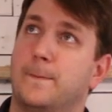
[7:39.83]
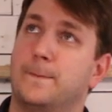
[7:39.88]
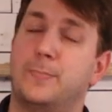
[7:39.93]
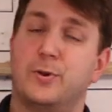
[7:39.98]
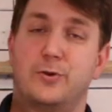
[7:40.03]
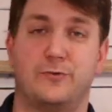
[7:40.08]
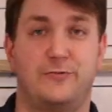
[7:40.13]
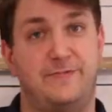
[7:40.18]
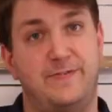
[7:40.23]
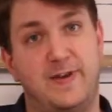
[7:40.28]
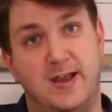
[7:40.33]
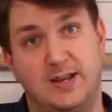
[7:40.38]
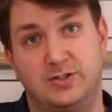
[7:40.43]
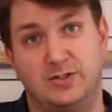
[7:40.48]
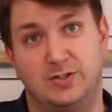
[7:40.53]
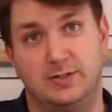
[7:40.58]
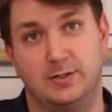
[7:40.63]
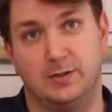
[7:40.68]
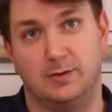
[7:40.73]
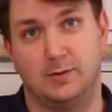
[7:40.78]

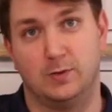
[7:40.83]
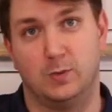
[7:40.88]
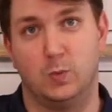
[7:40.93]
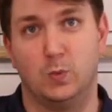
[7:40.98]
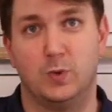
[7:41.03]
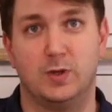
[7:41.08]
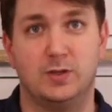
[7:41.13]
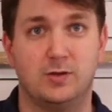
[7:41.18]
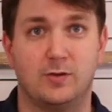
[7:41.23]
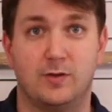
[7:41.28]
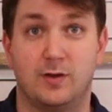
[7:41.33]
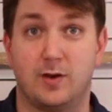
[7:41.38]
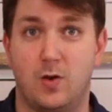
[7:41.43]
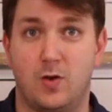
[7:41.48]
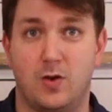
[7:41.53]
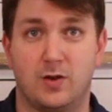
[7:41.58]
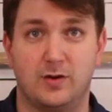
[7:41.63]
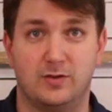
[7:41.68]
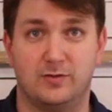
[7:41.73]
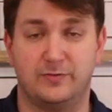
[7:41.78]
perfection when you're an
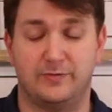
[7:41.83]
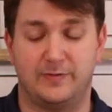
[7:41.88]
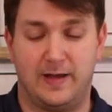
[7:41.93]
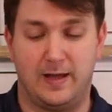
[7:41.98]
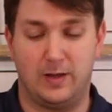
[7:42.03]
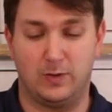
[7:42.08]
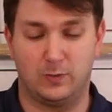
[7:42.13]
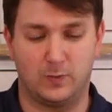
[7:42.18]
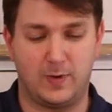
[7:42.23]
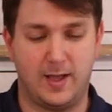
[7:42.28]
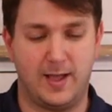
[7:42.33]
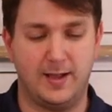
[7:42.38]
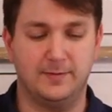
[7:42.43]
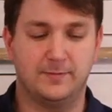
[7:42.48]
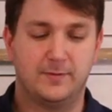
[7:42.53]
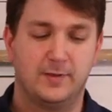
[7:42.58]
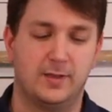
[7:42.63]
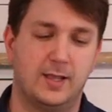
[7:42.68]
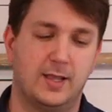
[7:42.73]
audiophile, right?